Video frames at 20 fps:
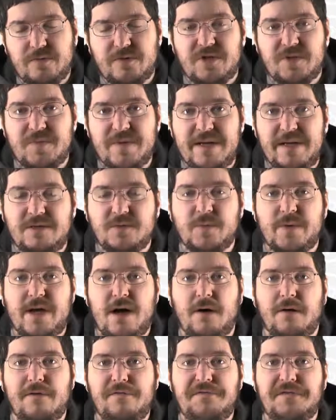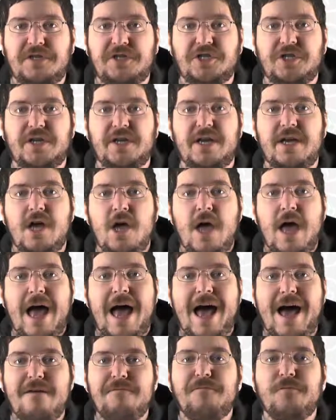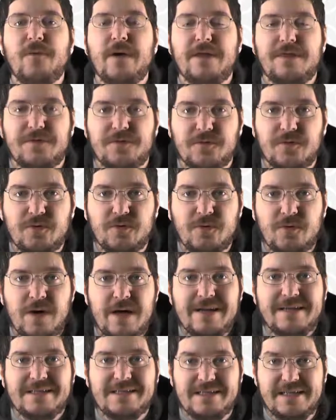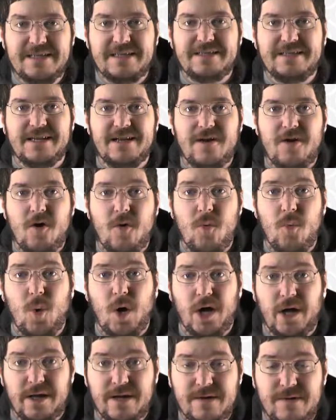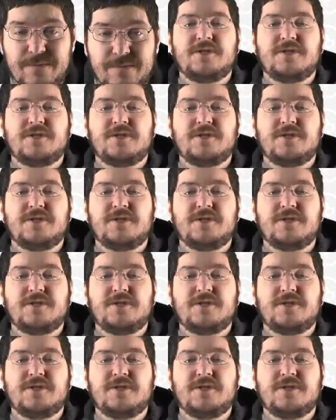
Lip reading: which means we are officially halfway through Season 1.